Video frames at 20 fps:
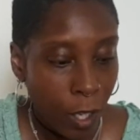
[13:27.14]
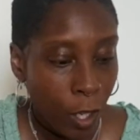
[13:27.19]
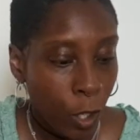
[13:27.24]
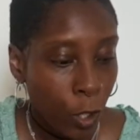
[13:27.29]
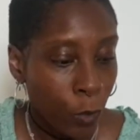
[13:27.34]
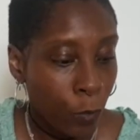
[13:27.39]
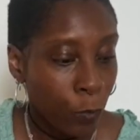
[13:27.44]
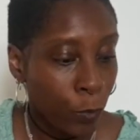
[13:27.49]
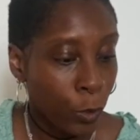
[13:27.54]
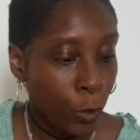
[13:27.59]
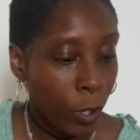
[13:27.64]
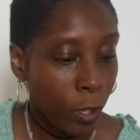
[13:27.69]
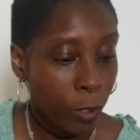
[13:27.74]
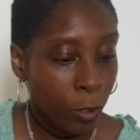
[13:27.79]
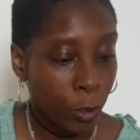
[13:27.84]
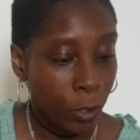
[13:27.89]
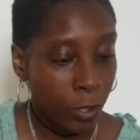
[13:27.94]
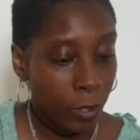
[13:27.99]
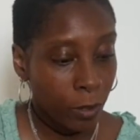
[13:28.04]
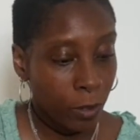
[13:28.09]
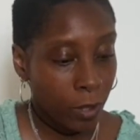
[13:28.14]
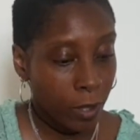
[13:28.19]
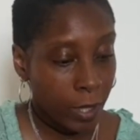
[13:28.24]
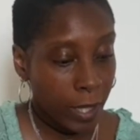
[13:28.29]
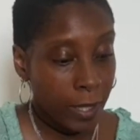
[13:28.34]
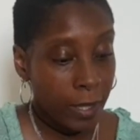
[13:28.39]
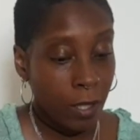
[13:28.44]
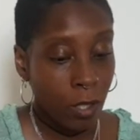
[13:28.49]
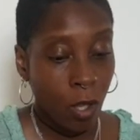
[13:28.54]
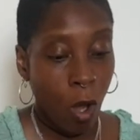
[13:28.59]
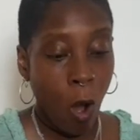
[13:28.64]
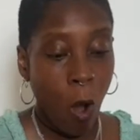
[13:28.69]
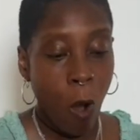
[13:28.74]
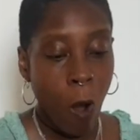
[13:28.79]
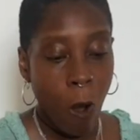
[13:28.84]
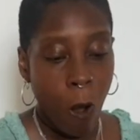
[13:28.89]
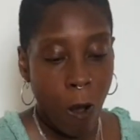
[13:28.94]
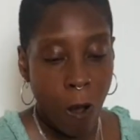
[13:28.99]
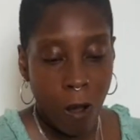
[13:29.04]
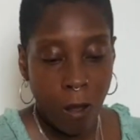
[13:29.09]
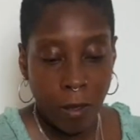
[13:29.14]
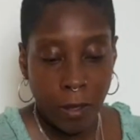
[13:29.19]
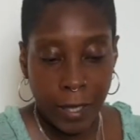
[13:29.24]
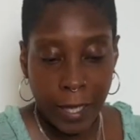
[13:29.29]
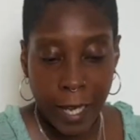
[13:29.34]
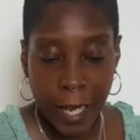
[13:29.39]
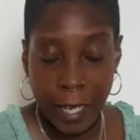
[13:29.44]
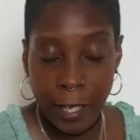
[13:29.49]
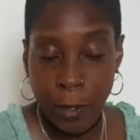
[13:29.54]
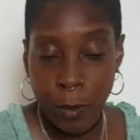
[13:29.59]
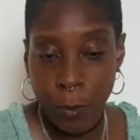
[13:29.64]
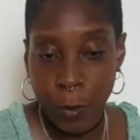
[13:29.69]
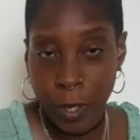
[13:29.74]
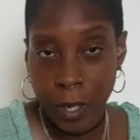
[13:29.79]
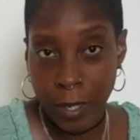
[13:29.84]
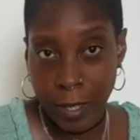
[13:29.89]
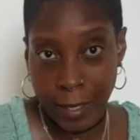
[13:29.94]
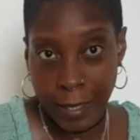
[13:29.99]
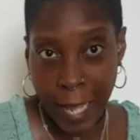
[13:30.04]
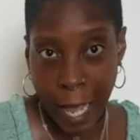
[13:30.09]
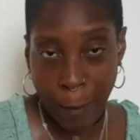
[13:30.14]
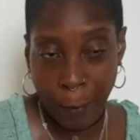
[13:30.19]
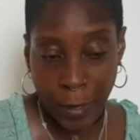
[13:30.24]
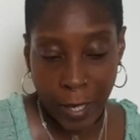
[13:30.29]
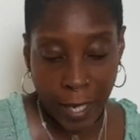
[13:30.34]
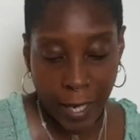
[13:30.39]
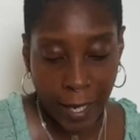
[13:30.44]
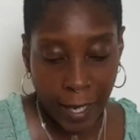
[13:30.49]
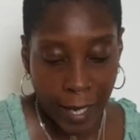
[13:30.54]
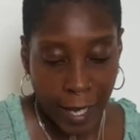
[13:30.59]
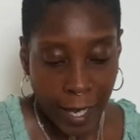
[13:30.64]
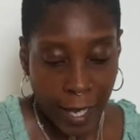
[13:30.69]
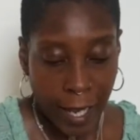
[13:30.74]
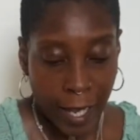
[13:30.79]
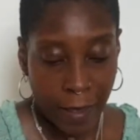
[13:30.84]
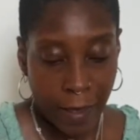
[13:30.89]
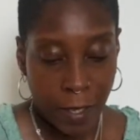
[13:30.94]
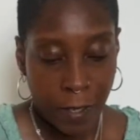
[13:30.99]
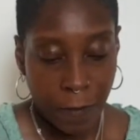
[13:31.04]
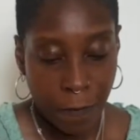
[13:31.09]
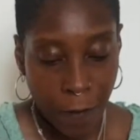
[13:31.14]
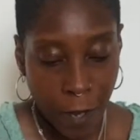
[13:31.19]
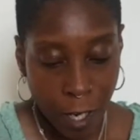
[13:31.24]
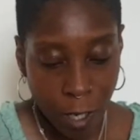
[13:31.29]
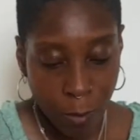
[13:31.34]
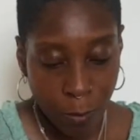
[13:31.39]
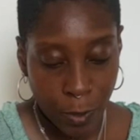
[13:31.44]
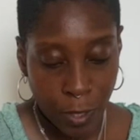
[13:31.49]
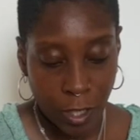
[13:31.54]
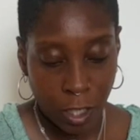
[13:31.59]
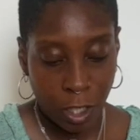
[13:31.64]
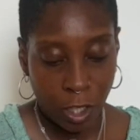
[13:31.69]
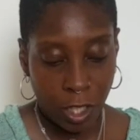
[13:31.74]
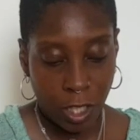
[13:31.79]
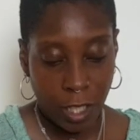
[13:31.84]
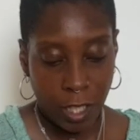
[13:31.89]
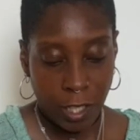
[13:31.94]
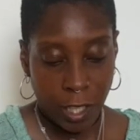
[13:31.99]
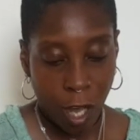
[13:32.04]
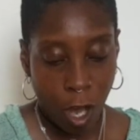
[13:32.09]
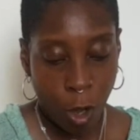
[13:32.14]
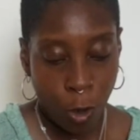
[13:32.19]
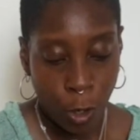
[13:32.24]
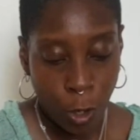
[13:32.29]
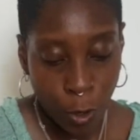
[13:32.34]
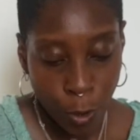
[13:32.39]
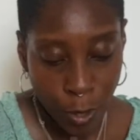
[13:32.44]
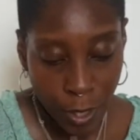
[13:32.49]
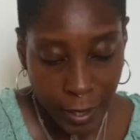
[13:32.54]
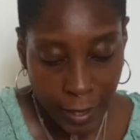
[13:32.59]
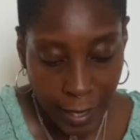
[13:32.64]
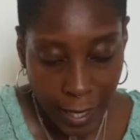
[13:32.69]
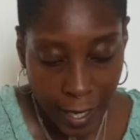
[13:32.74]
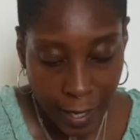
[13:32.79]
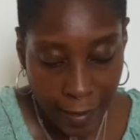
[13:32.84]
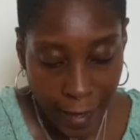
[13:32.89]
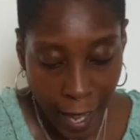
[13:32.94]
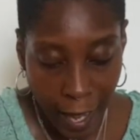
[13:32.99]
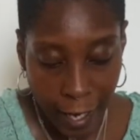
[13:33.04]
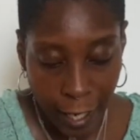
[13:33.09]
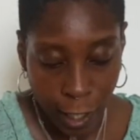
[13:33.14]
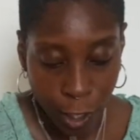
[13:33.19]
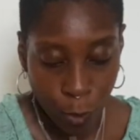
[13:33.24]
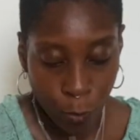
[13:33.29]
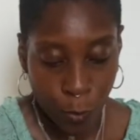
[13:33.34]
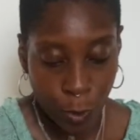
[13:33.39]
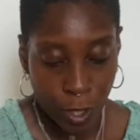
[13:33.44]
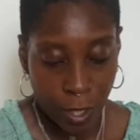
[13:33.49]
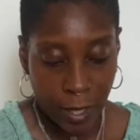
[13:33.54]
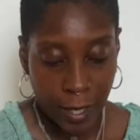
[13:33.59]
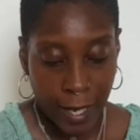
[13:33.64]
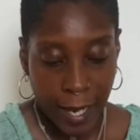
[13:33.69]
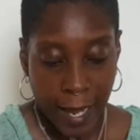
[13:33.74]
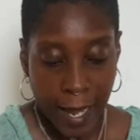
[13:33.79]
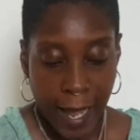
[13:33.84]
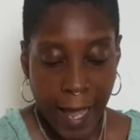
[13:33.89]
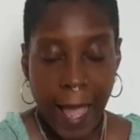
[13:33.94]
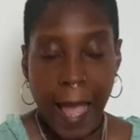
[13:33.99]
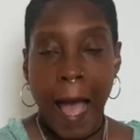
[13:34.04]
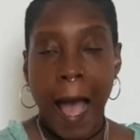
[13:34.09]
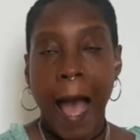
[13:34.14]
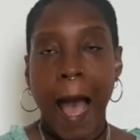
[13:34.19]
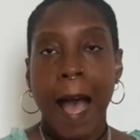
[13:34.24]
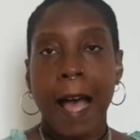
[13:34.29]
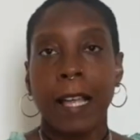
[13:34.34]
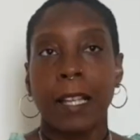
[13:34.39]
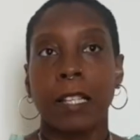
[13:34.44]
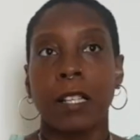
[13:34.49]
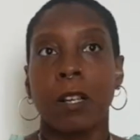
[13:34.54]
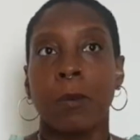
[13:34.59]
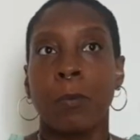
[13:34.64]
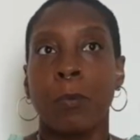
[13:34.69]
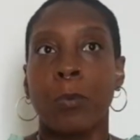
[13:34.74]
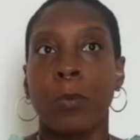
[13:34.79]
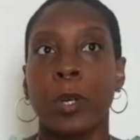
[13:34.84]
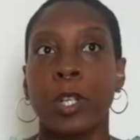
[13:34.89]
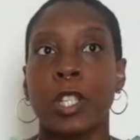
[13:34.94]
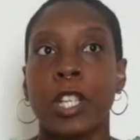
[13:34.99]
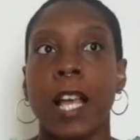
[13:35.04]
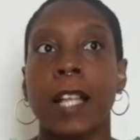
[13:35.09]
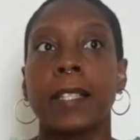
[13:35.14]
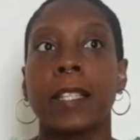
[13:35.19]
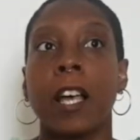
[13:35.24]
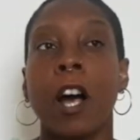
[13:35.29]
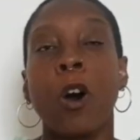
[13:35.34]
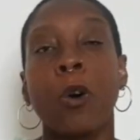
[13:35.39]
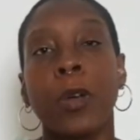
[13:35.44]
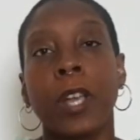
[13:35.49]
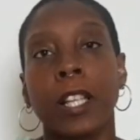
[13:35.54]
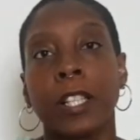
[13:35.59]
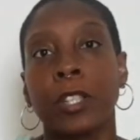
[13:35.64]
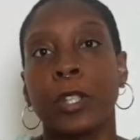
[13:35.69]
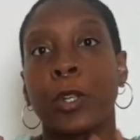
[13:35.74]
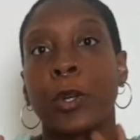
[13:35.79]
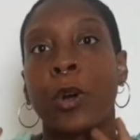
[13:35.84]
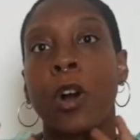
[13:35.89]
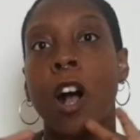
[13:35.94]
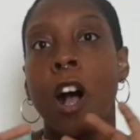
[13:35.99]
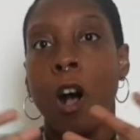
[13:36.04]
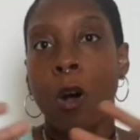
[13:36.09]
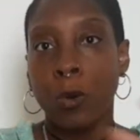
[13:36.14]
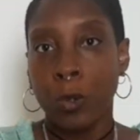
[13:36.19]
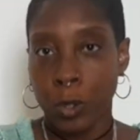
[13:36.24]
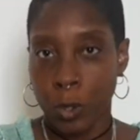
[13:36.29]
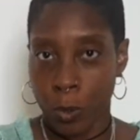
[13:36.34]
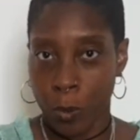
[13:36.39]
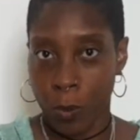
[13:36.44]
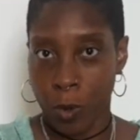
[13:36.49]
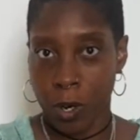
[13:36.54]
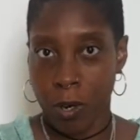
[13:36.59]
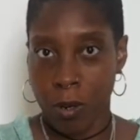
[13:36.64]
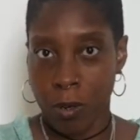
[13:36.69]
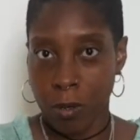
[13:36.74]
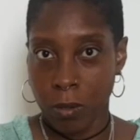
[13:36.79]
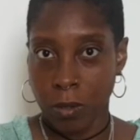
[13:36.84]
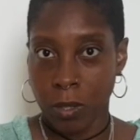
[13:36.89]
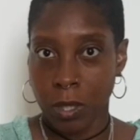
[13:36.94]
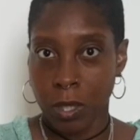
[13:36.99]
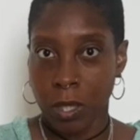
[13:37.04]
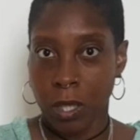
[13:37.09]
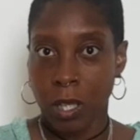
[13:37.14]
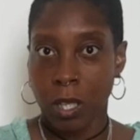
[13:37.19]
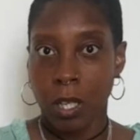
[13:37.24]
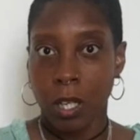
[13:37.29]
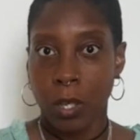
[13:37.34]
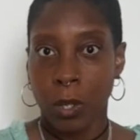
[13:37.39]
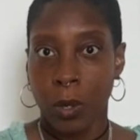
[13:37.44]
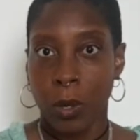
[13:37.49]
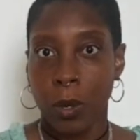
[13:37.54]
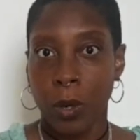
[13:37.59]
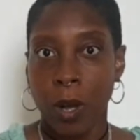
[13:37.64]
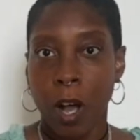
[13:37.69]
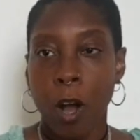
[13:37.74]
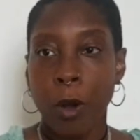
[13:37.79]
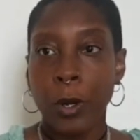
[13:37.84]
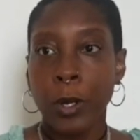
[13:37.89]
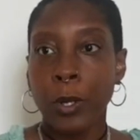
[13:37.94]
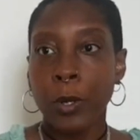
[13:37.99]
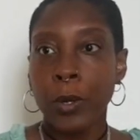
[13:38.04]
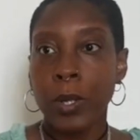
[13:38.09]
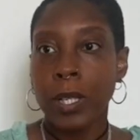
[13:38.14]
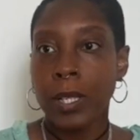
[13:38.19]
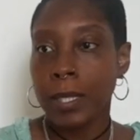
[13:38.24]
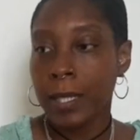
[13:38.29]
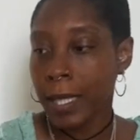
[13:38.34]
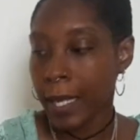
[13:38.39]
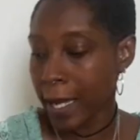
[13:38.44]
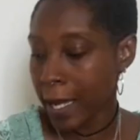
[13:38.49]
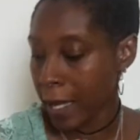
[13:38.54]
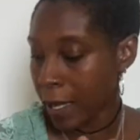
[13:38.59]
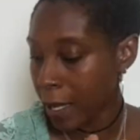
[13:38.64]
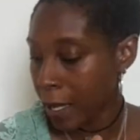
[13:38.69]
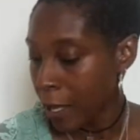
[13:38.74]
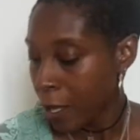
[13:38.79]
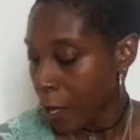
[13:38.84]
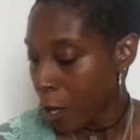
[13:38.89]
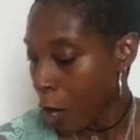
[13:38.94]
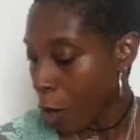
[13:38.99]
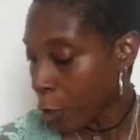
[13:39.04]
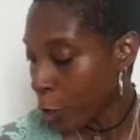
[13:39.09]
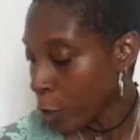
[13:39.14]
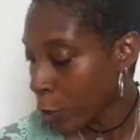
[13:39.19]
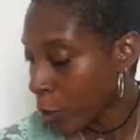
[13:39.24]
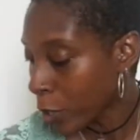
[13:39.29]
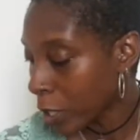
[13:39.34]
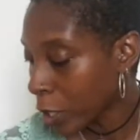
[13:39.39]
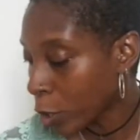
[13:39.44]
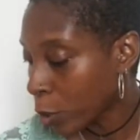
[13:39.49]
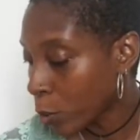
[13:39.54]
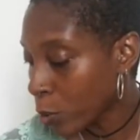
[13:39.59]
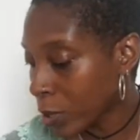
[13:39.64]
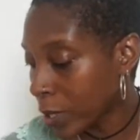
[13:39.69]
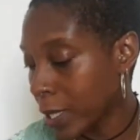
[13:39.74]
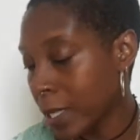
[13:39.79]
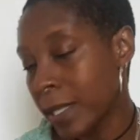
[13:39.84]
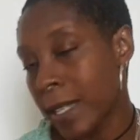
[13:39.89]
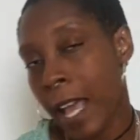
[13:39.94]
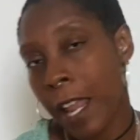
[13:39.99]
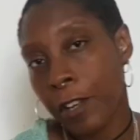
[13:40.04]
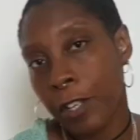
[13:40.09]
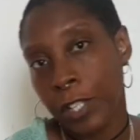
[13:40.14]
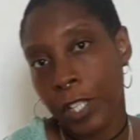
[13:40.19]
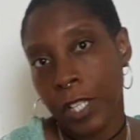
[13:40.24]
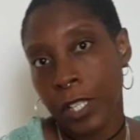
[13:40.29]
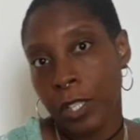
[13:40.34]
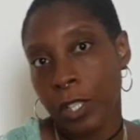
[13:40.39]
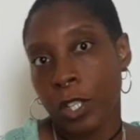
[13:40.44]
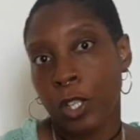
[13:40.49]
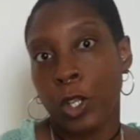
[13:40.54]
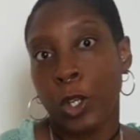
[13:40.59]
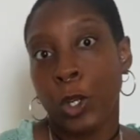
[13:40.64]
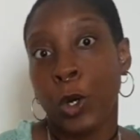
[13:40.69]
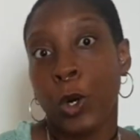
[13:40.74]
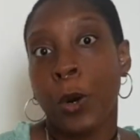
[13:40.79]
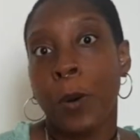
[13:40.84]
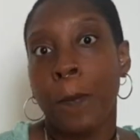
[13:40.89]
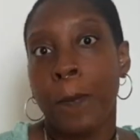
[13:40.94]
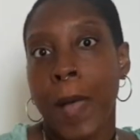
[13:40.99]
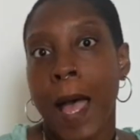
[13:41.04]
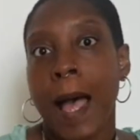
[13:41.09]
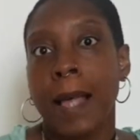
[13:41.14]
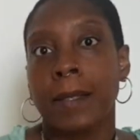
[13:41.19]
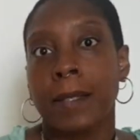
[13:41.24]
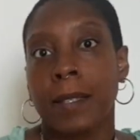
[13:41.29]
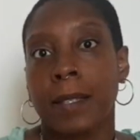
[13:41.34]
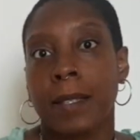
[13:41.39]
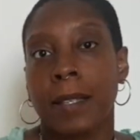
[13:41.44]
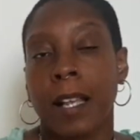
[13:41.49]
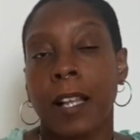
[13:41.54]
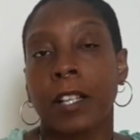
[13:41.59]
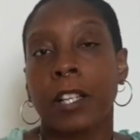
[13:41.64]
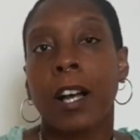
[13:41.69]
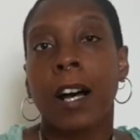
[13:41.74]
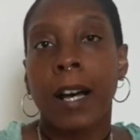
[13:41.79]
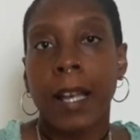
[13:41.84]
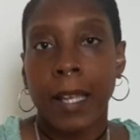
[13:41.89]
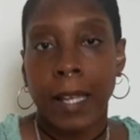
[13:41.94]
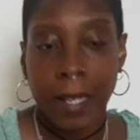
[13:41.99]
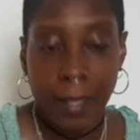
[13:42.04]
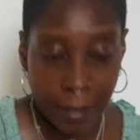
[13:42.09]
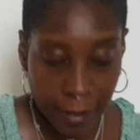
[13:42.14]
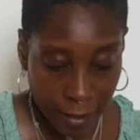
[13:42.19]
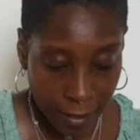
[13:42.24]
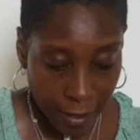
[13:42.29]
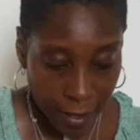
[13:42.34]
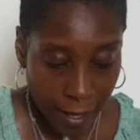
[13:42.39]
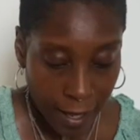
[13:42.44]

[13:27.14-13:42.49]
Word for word: You've do, do, this is all the inner work that's happening. In this final position is how you're going to take that inner work and project it out into your outer world. You know, how are you going to take, how you're going to use these energies to your best and highest.